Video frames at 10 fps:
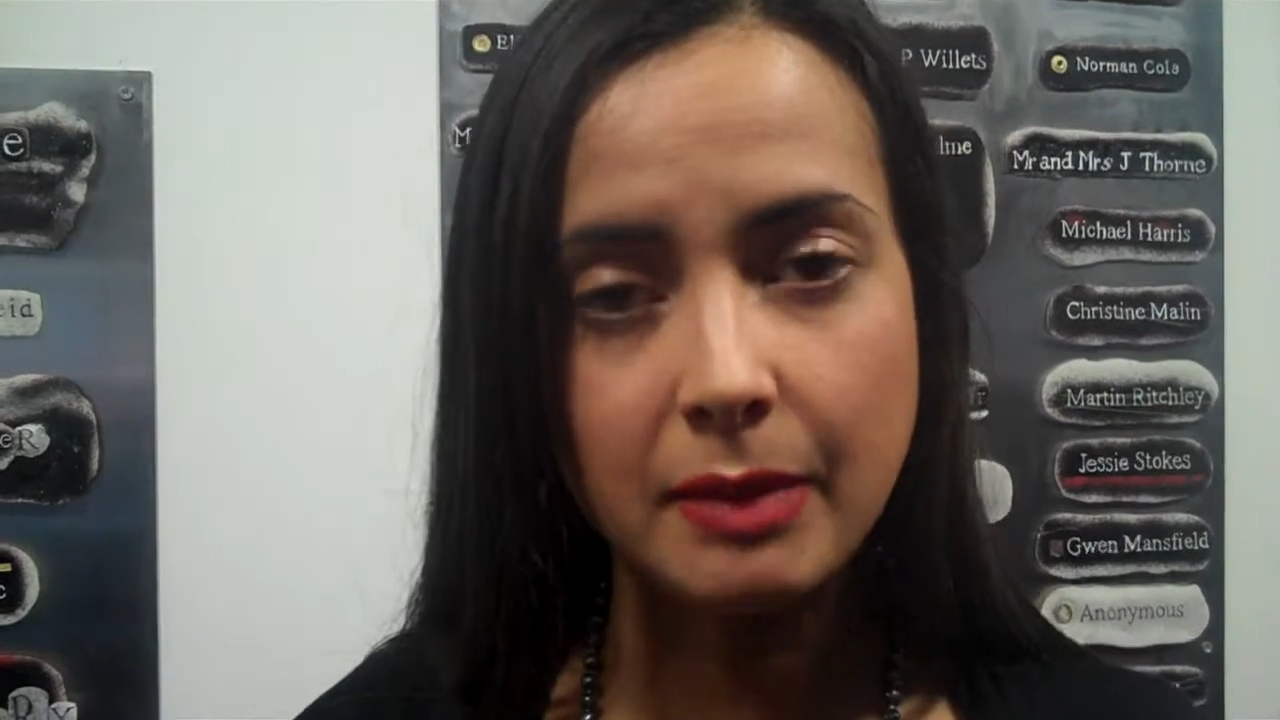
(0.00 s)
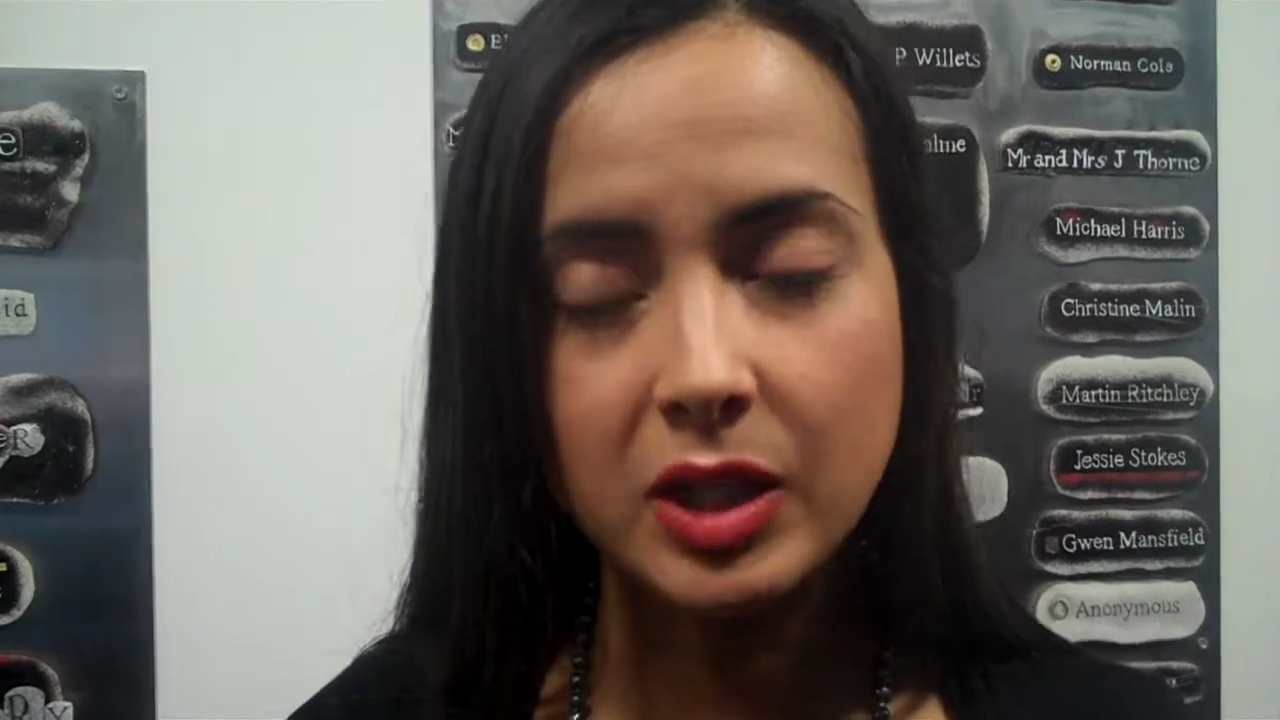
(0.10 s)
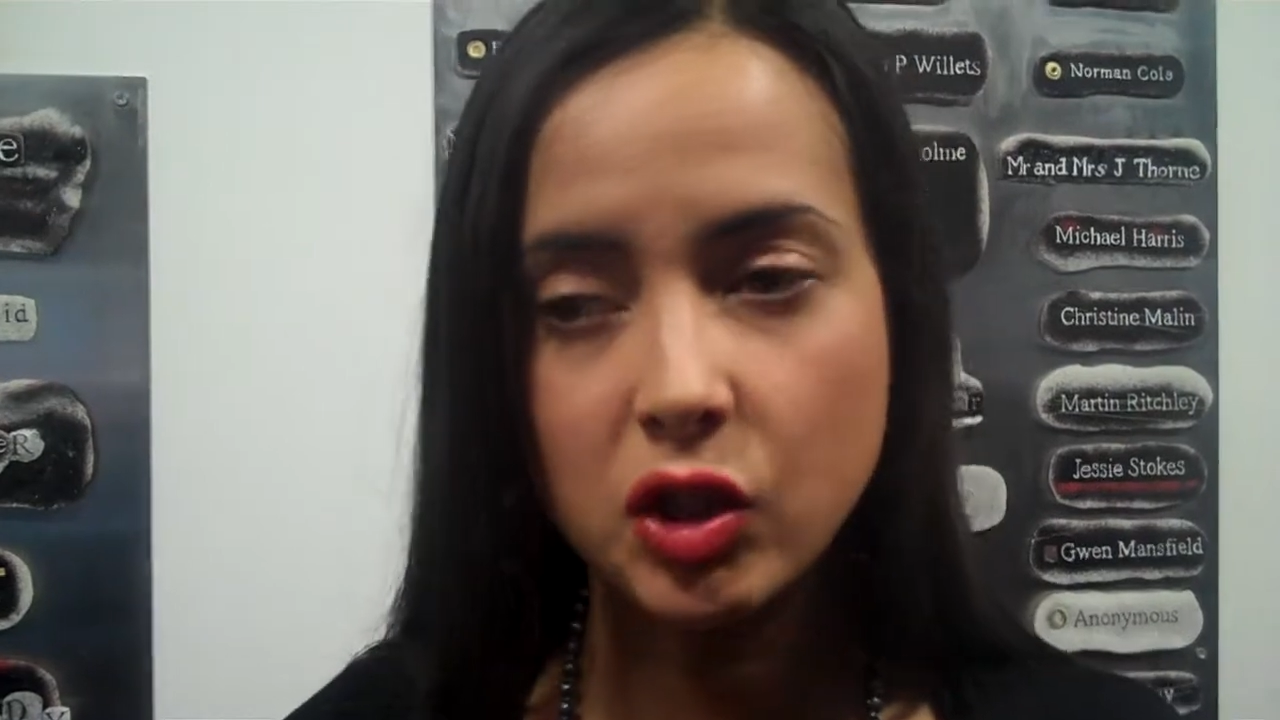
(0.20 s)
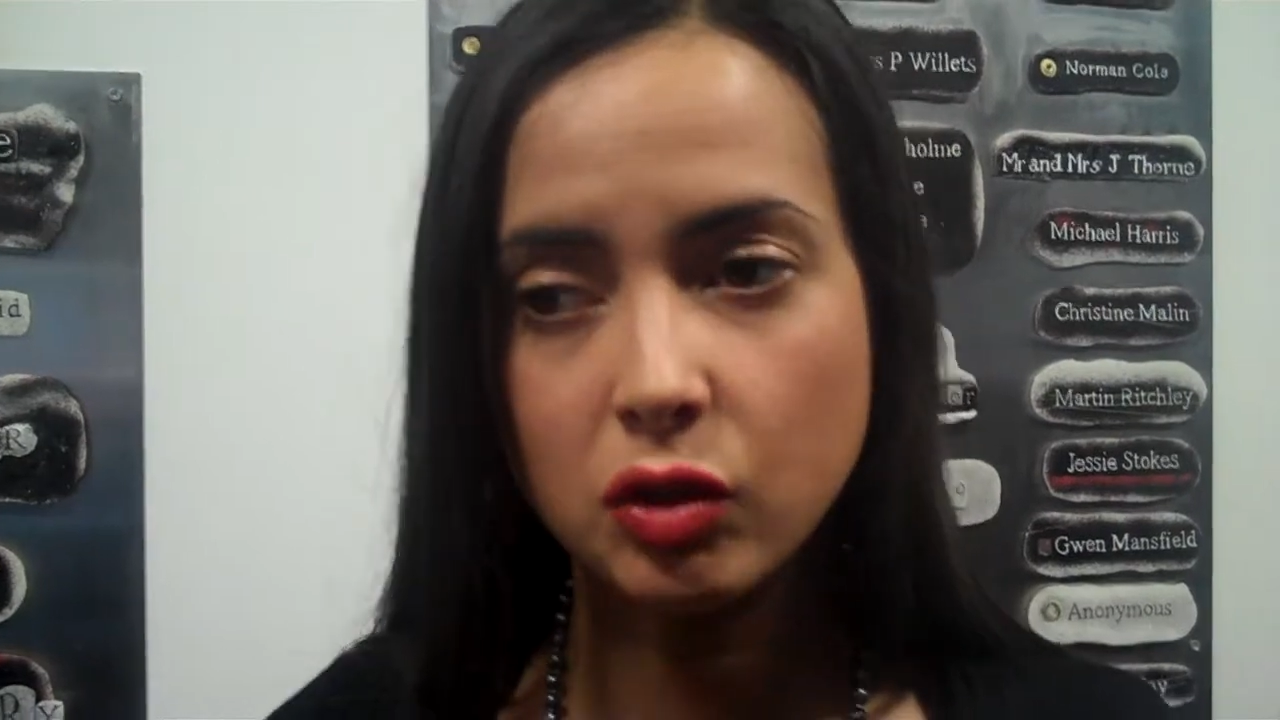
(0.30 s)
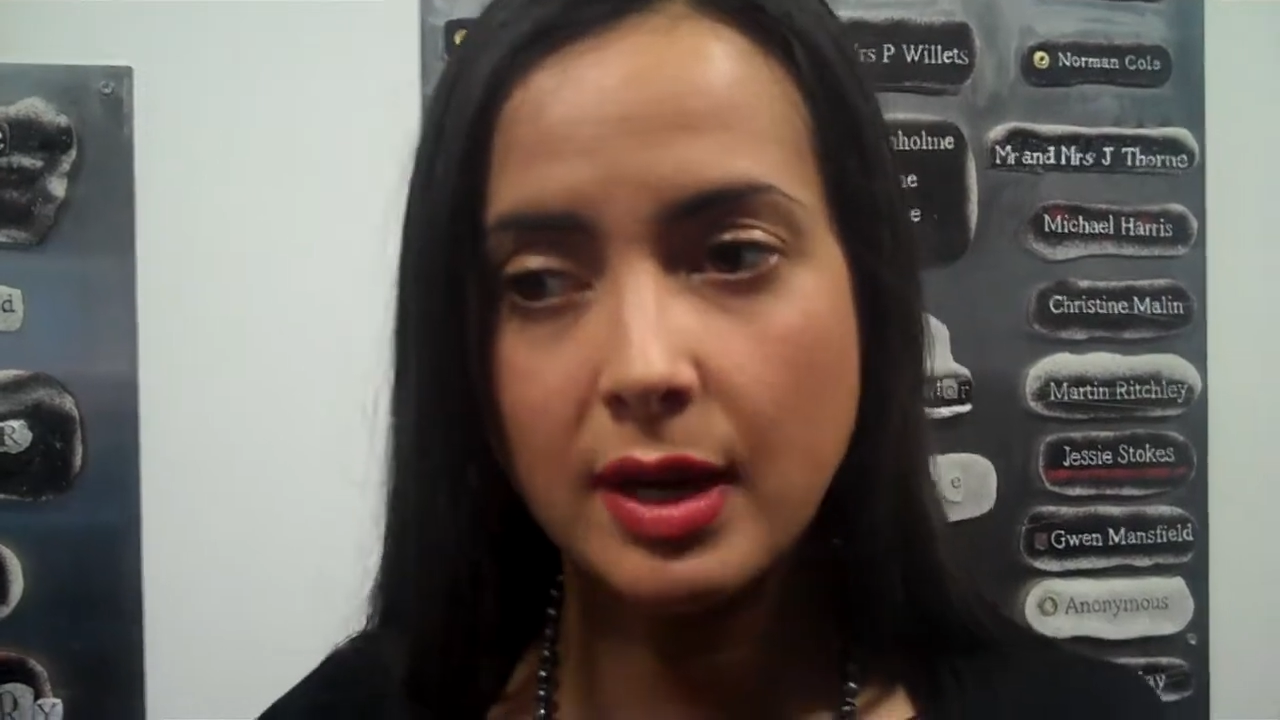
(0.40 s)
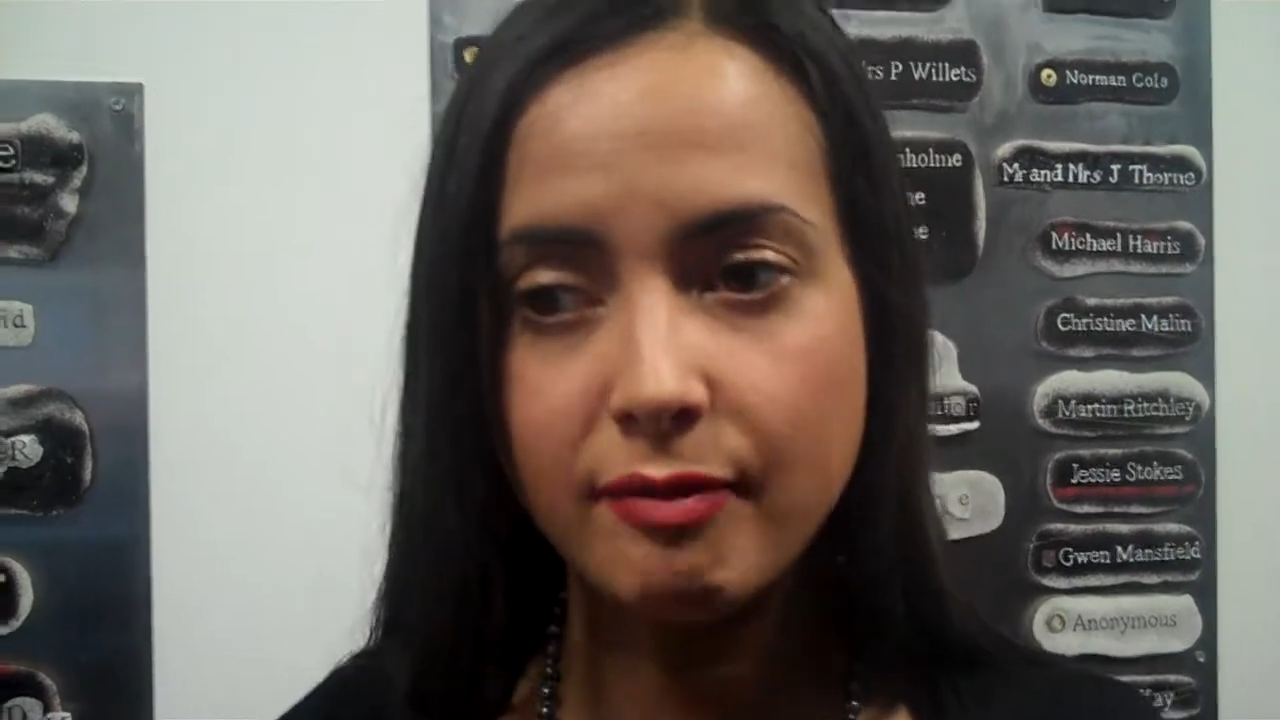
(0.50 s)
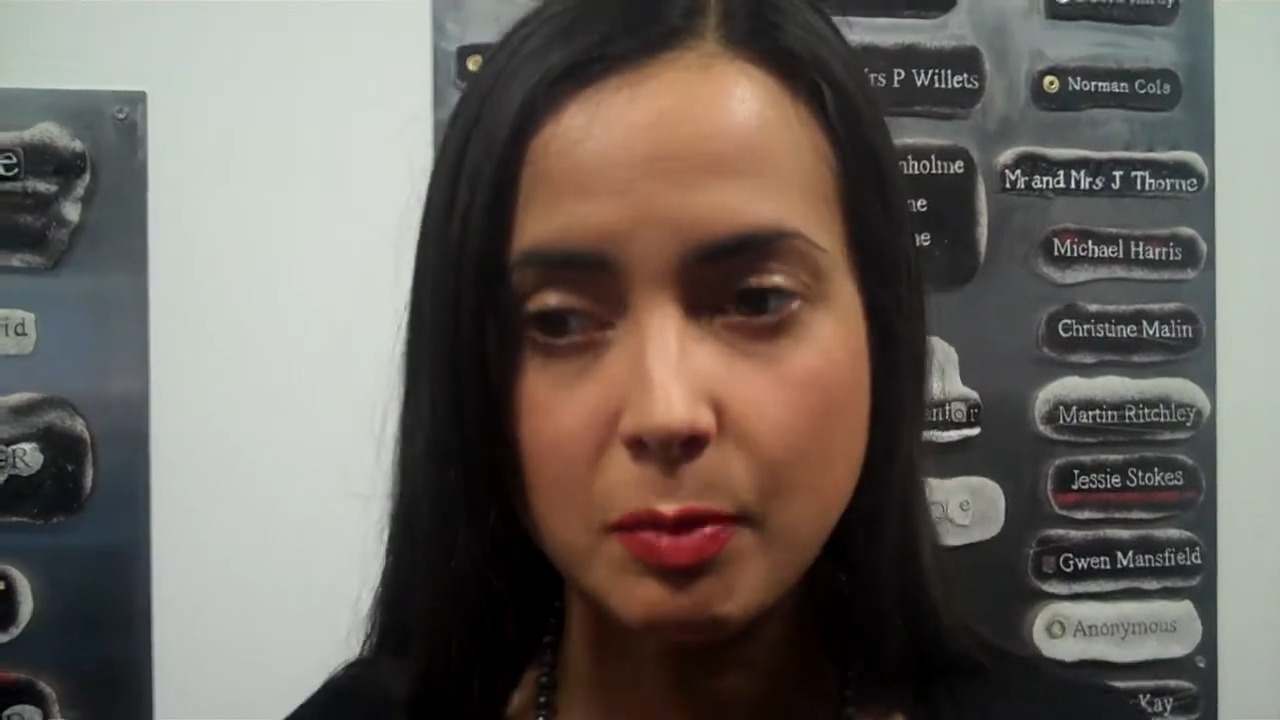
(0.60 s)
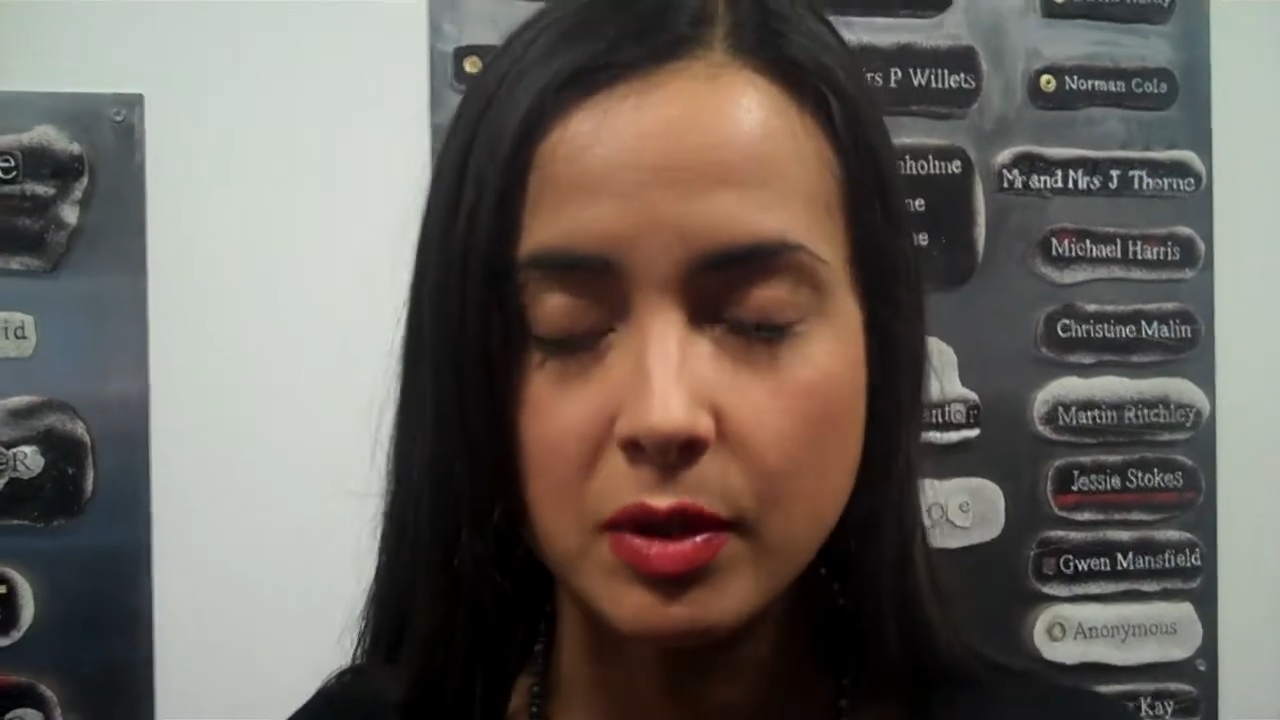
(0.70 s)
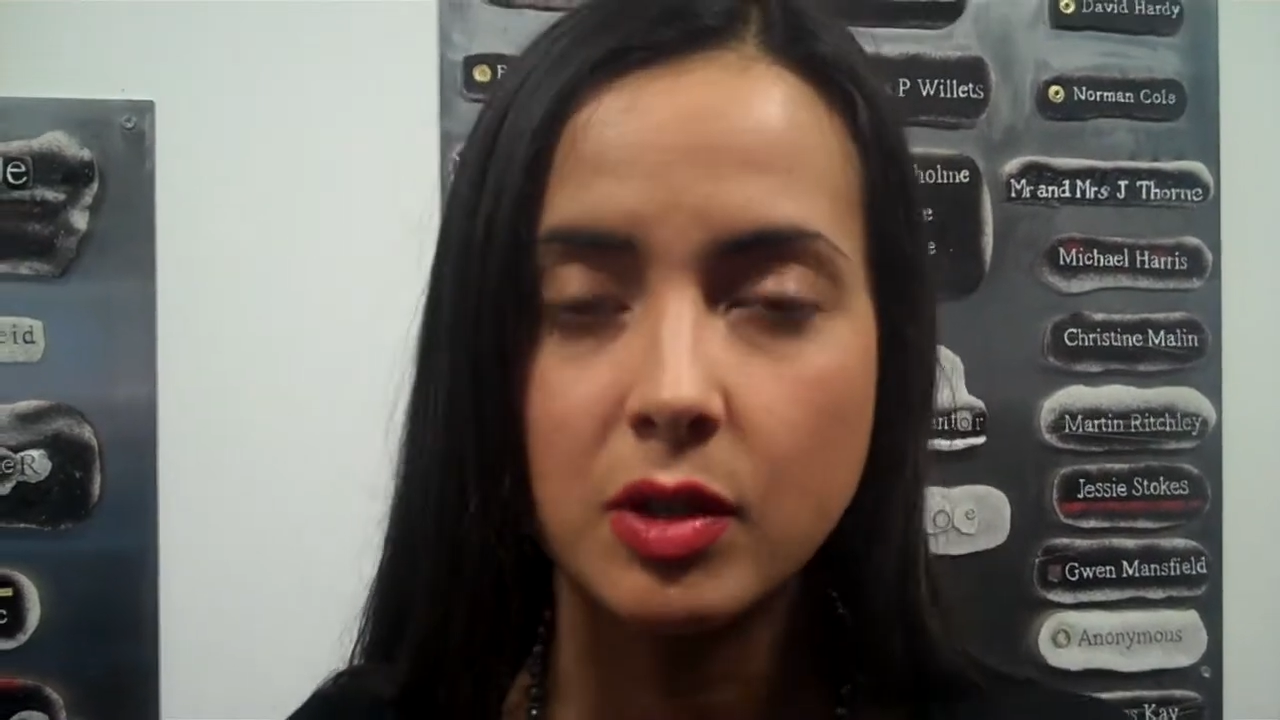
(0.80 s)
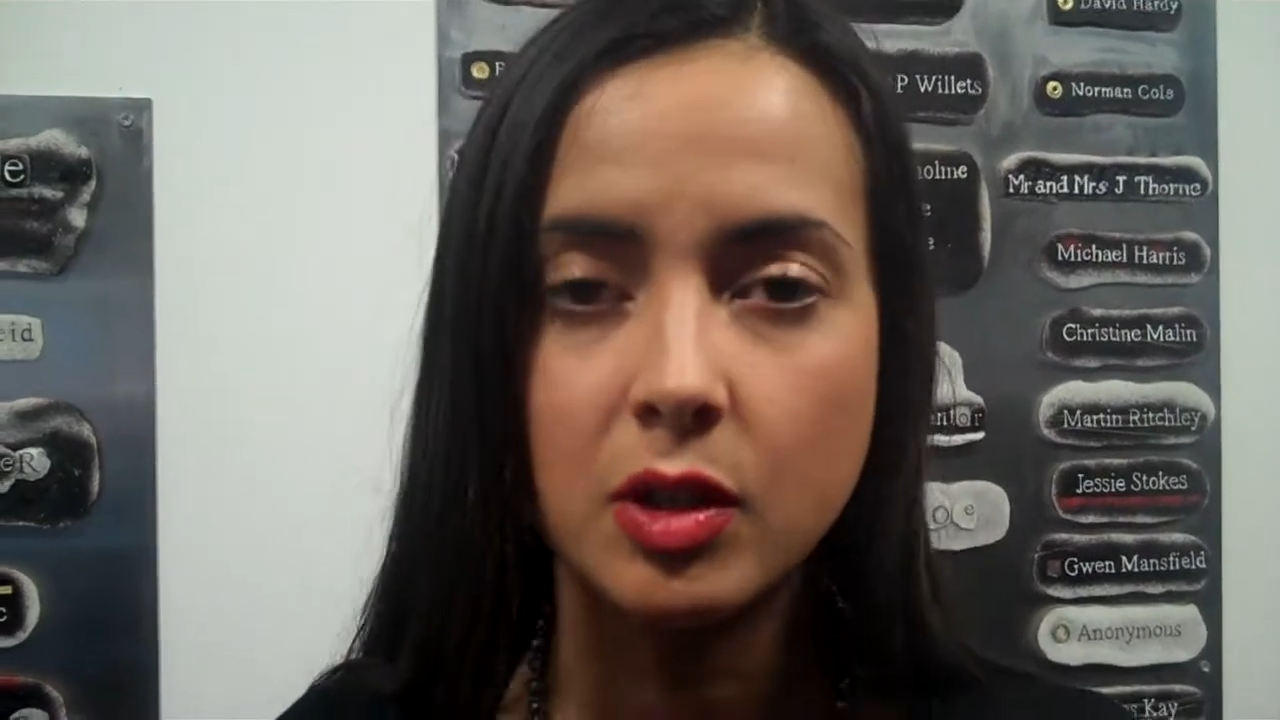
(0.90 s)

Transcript: made sure everybody